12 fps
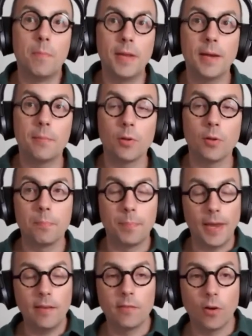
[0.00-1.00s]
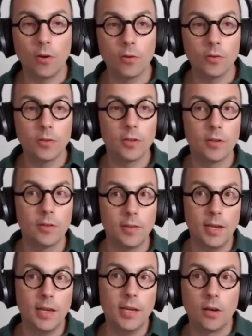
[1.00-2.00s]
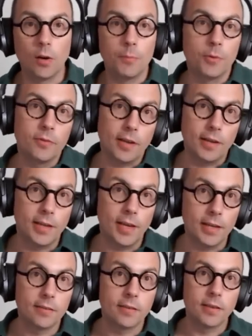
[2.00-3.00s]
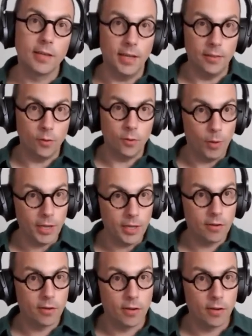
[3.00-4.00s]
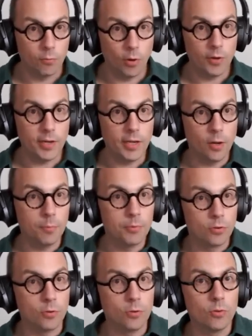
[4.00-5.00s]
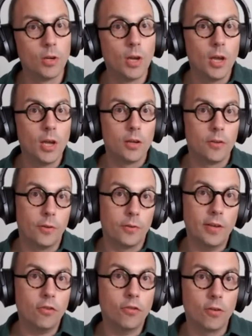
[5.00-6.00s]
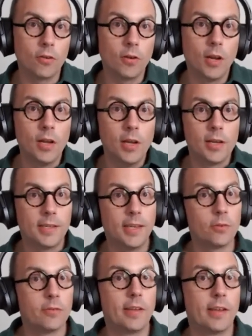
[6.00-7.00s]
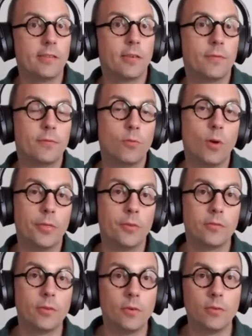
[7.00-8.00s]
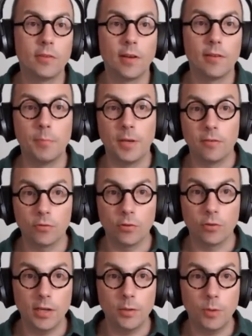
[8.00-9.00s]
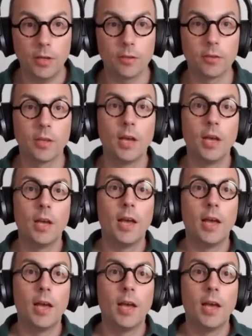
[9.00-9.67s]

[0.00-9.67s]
be able, based on the comments I get in the week running up to the session, get a sense of what the students have been struggling with,